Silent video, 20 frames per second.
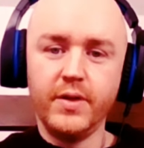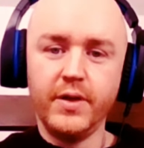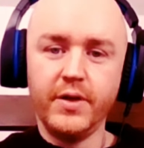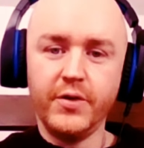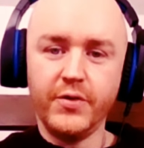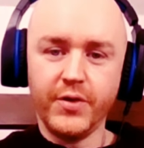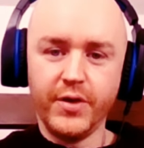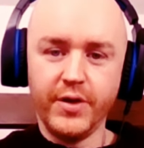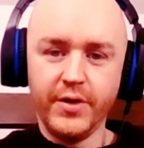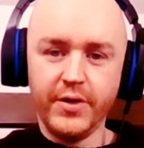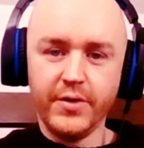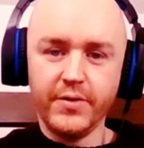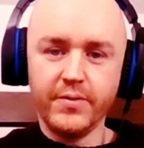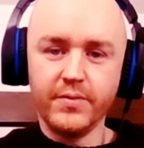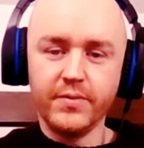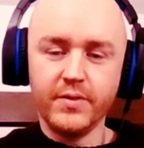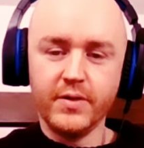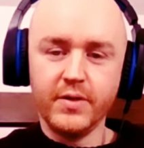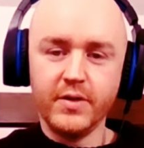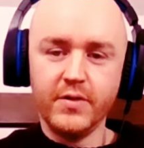that you're here.
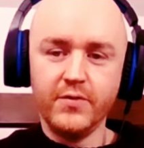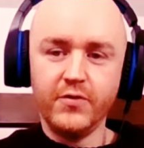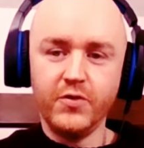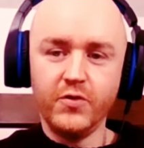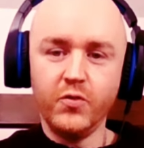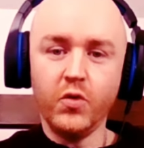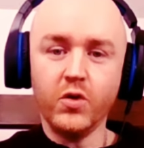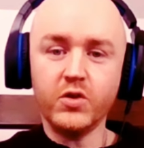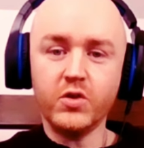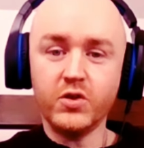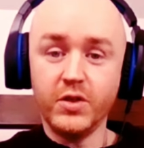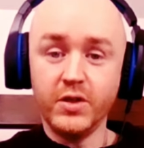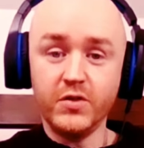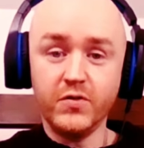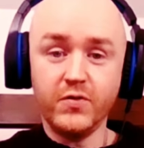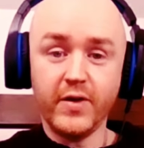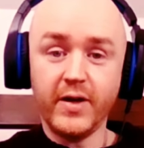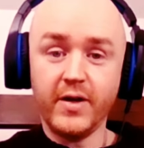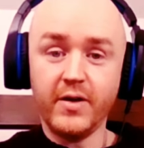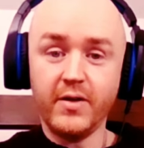And if you've watched
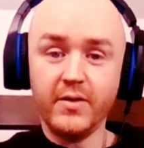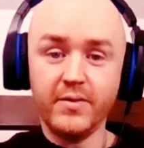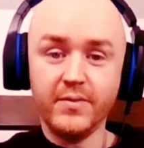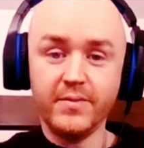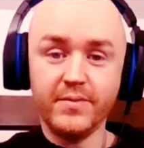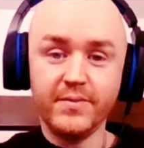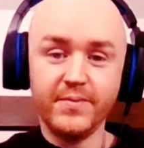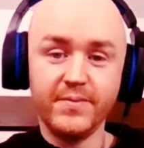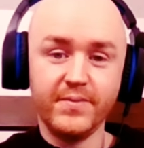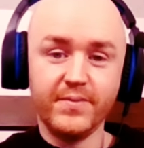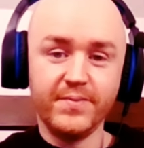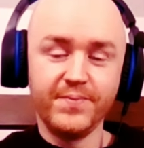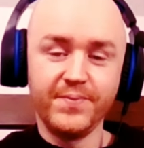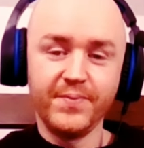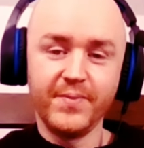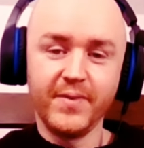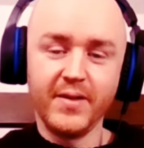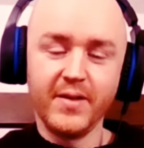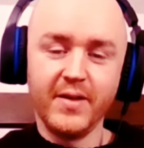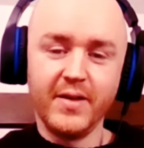this far,
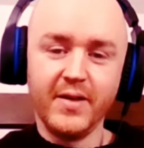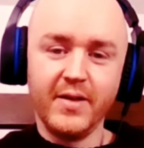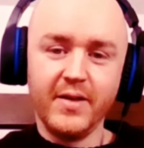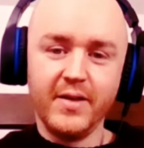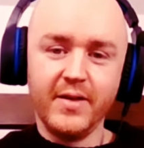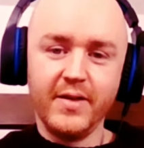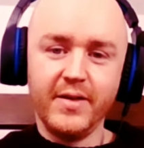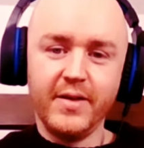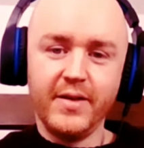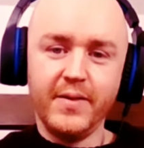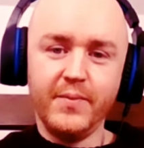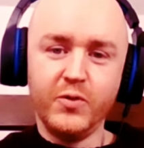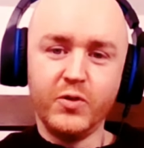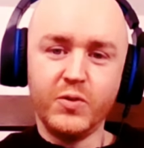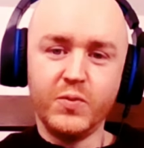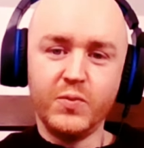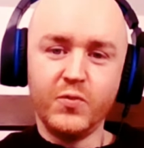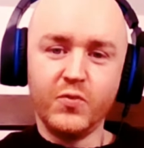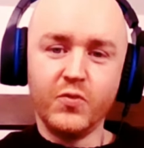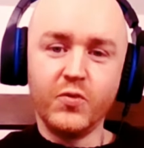it
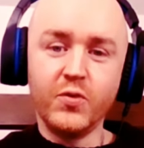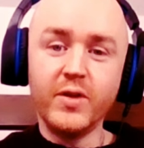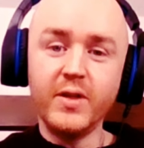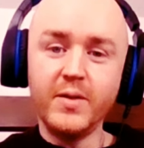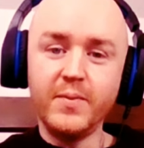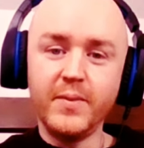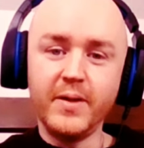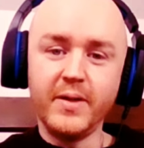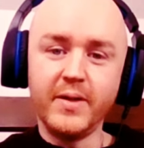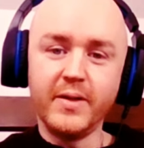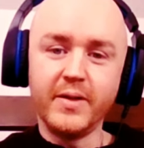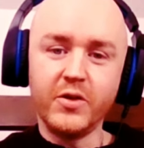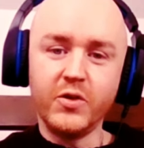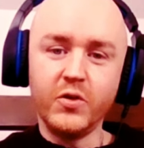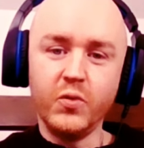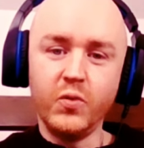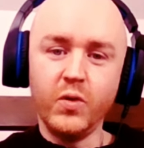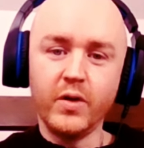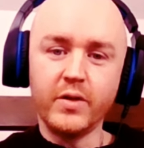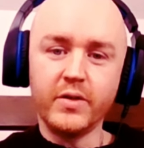must really mean that
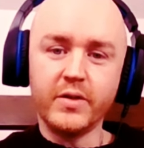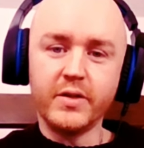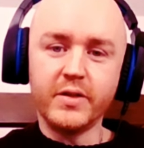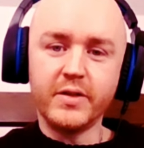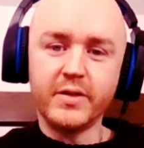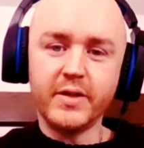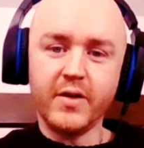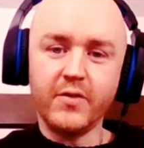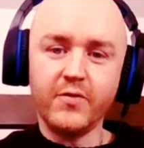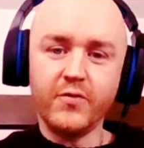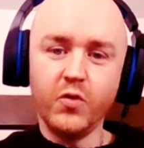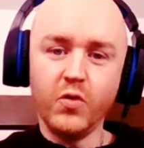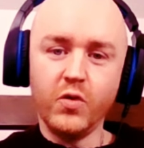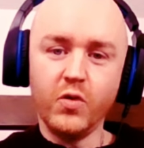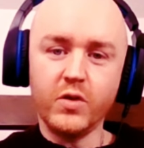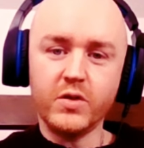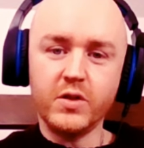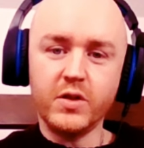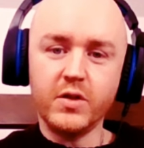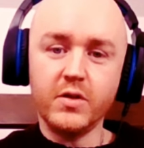you want to start
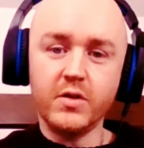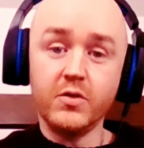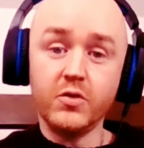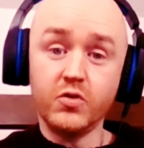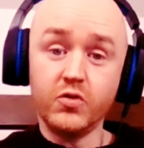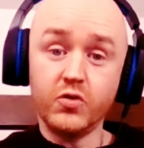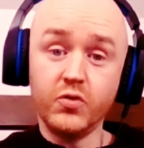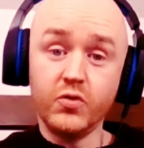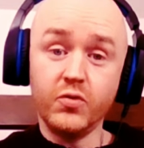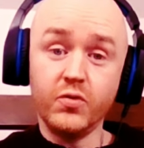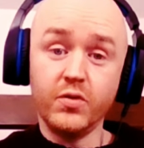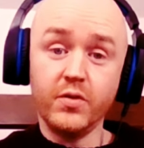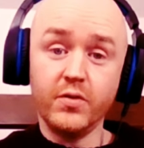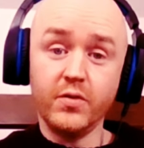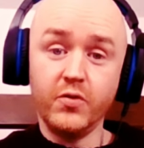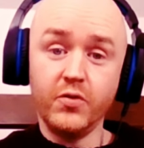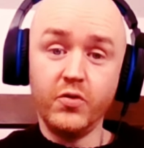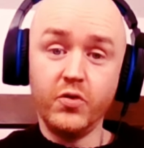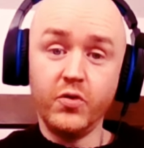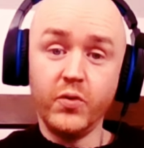focusing on the truth
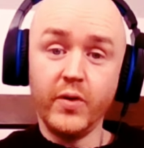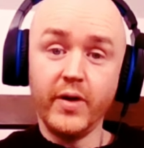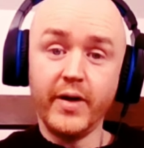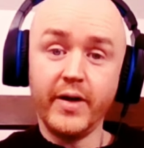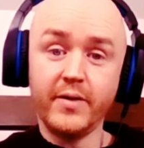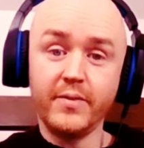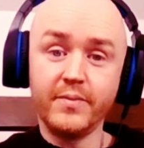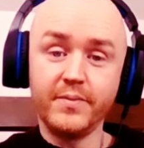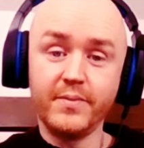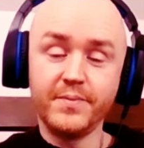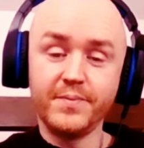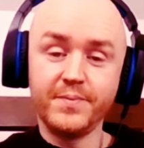of who you are.